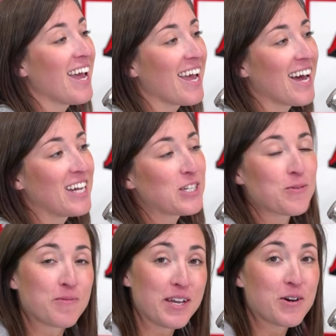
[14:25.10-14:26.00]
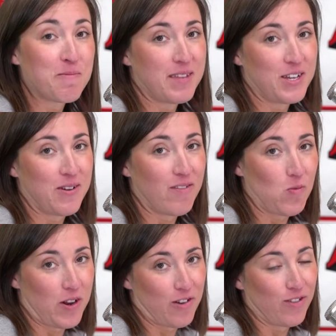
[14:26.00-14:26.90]
And we hope that you have a
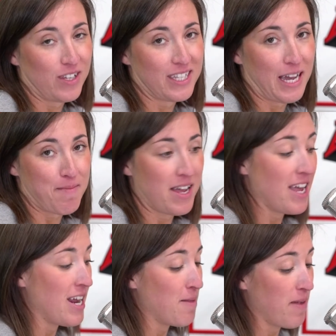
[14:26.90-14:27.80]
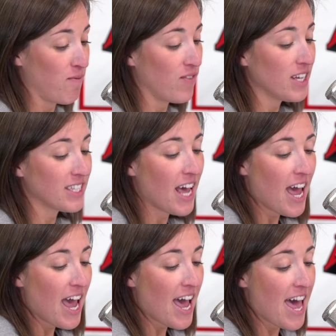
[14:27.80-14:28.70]
wonderful assignment in Memphis.
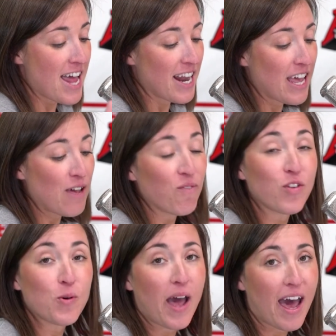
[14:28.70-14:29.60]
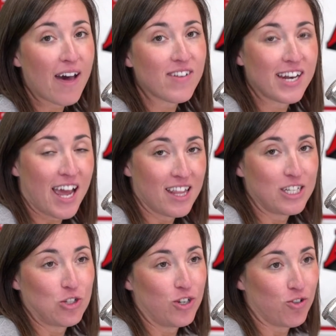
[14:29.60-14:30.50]
And if you have an
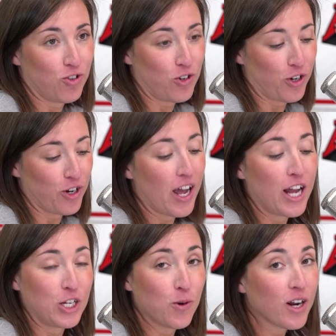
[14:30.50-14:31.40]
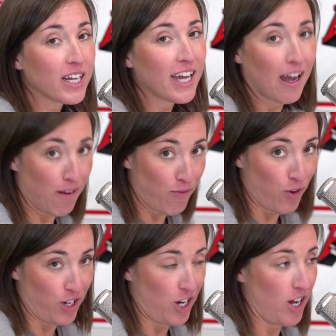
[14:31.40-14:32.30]
Atlas recruiter and you are in
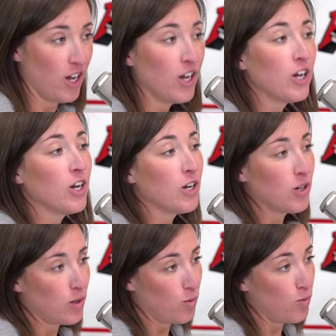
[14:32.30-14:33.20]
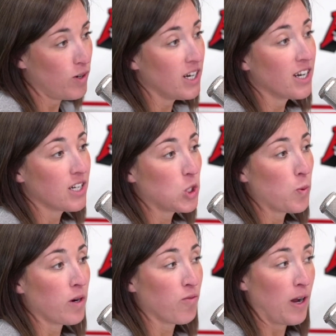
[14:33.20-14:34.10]
California, we need to get
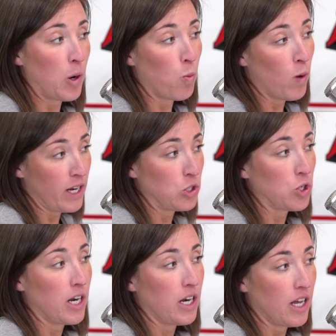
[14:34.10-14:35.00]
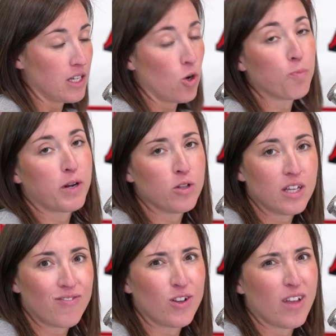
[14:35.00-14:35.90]
you on a wine train. Oh, but
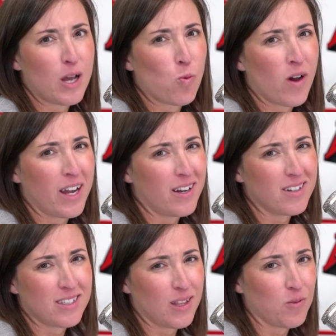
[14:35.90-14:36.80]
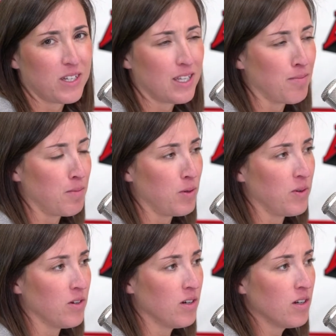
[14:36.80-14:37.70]
only if you like wine, because otherwise that might be
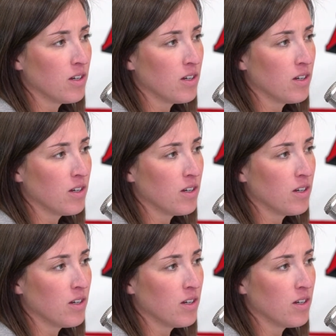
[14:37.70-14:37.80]
weird.